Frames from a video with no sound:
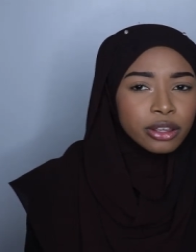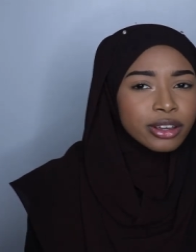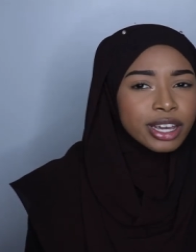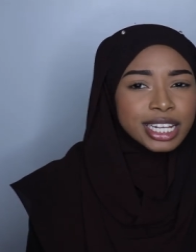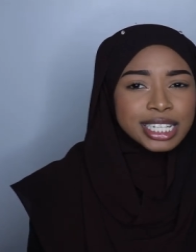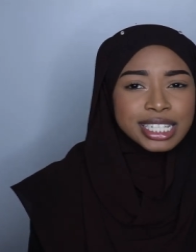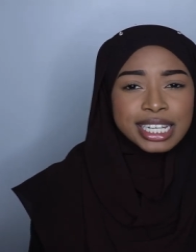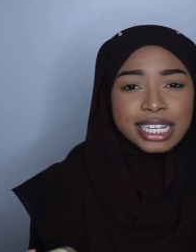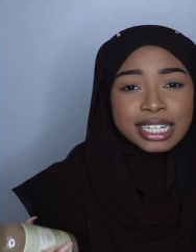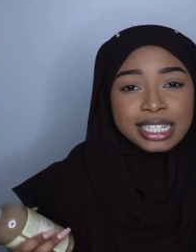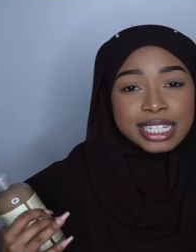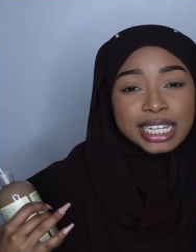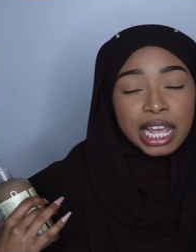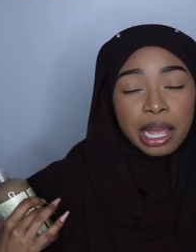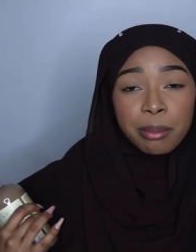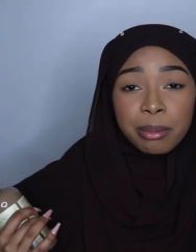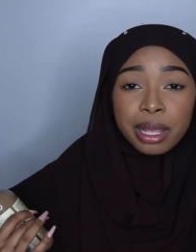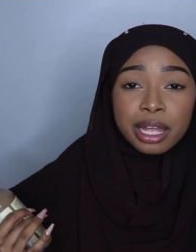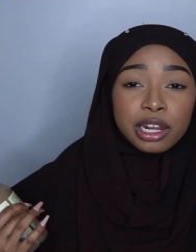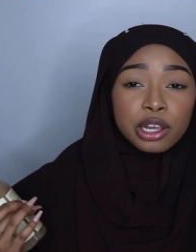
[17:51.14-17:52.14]
guys can
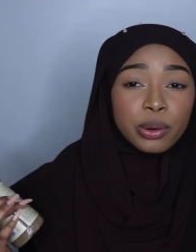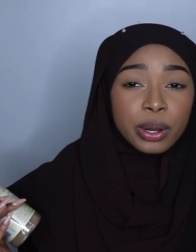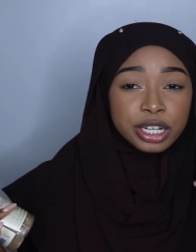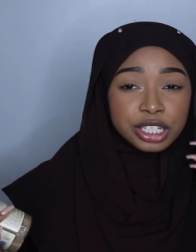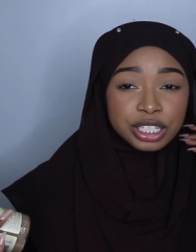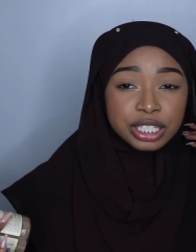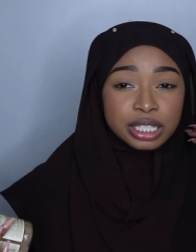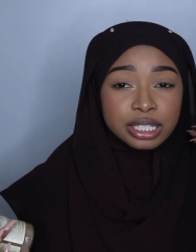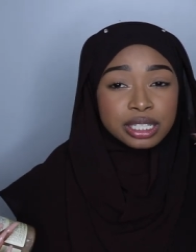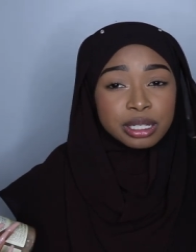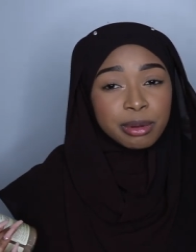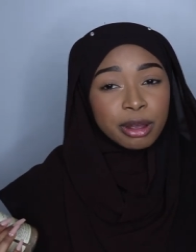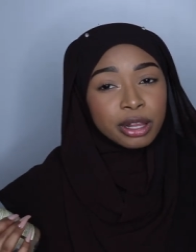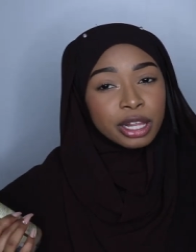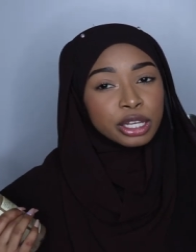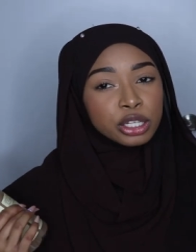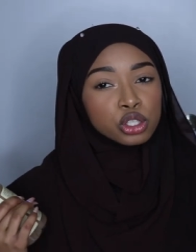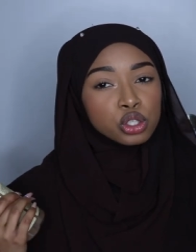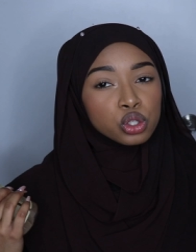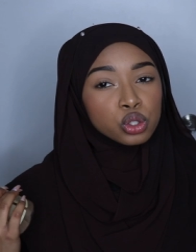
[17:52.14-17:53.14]
DM me any questions about
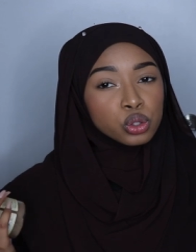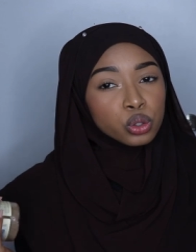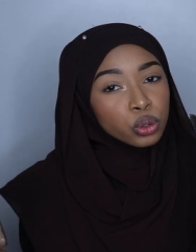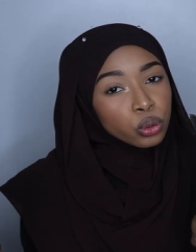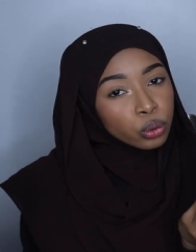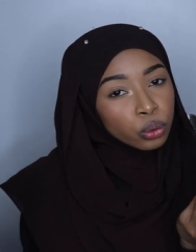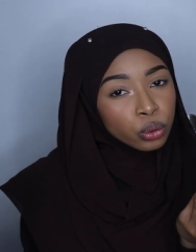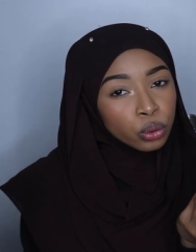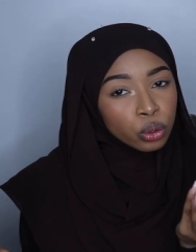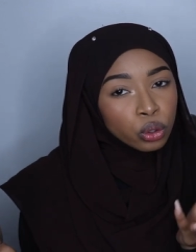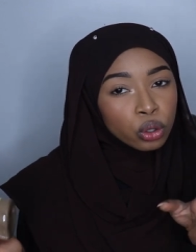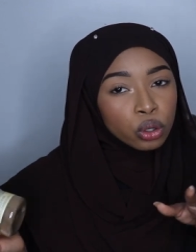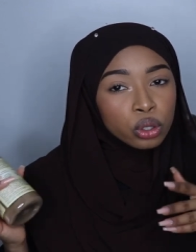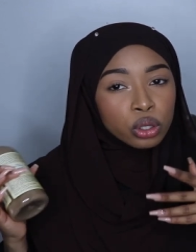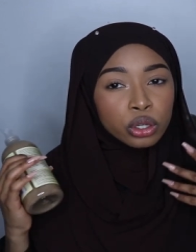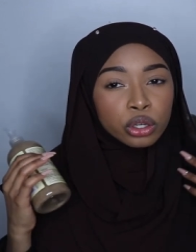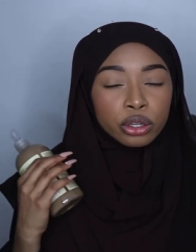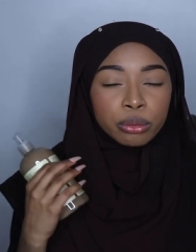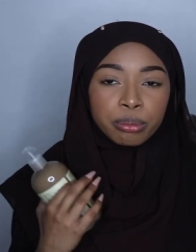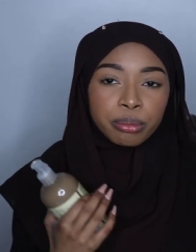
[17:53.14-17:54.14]
like
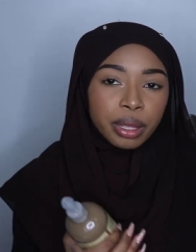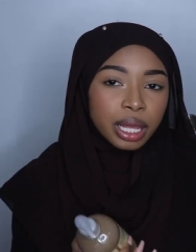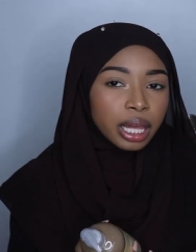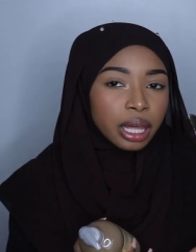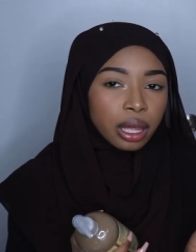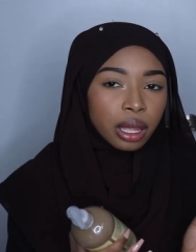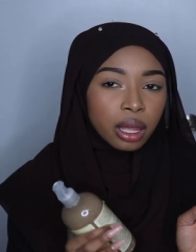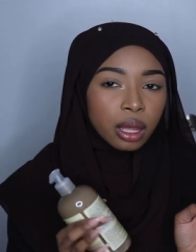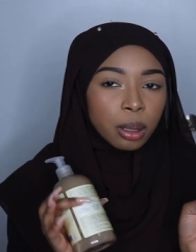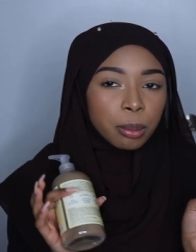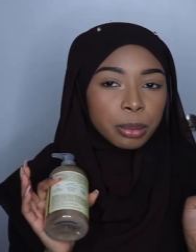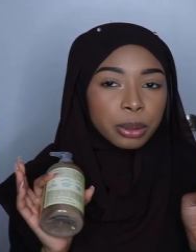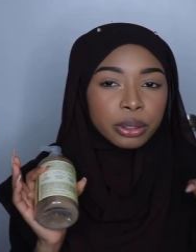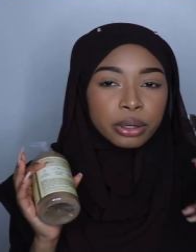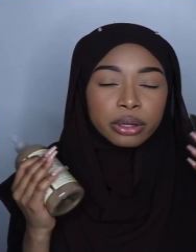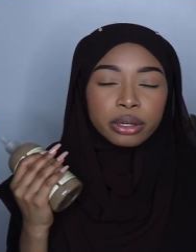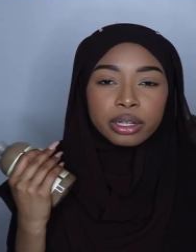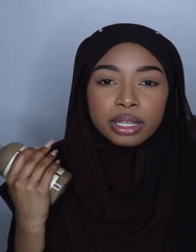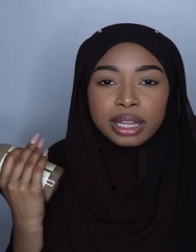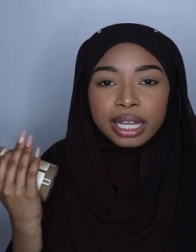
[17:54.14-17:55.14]
school or makeup
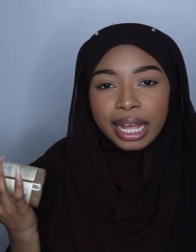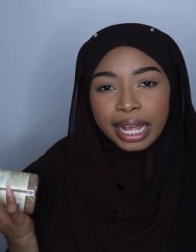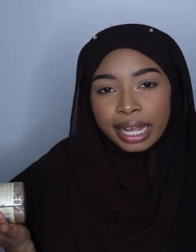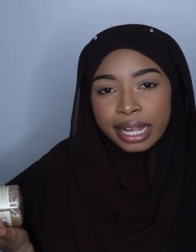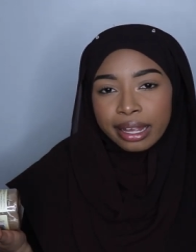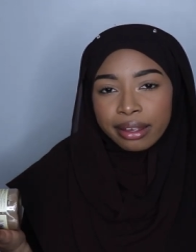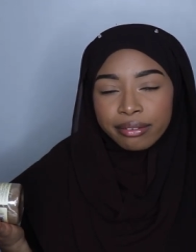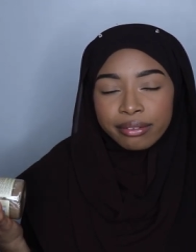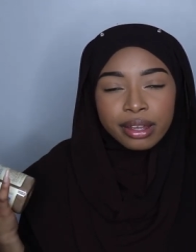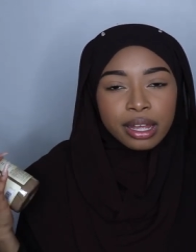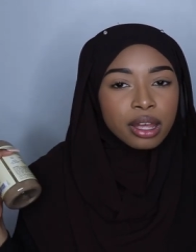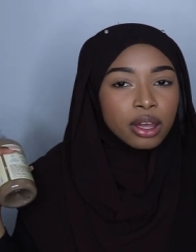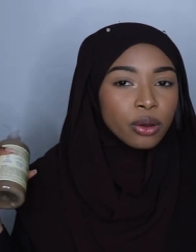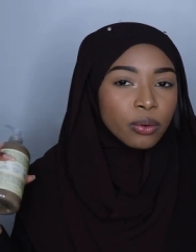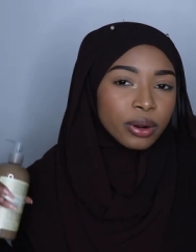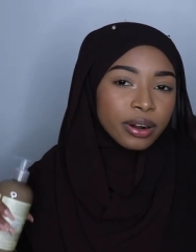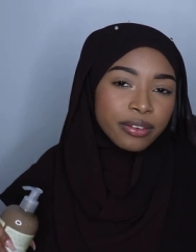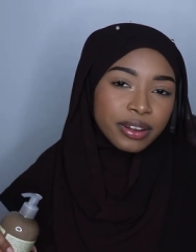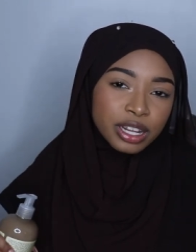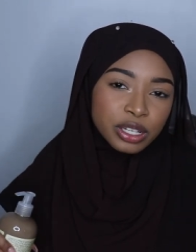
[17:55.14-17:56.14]
or life,
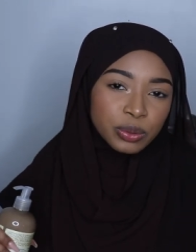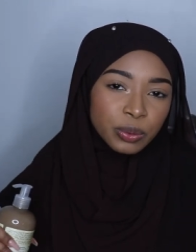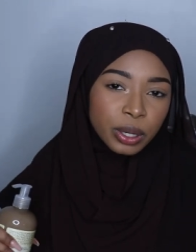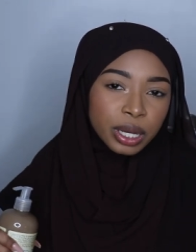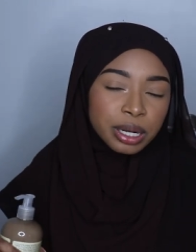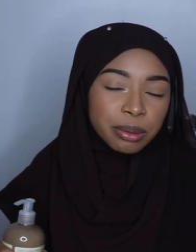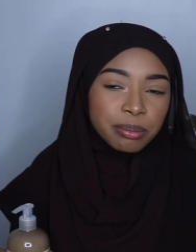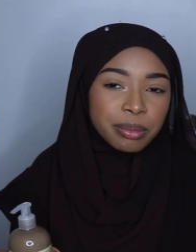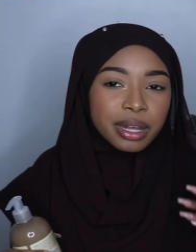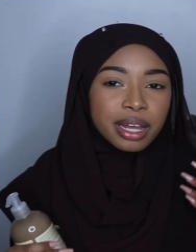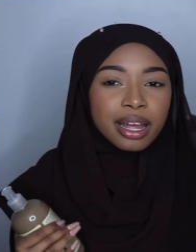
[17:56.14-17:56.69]
whatever you guys want.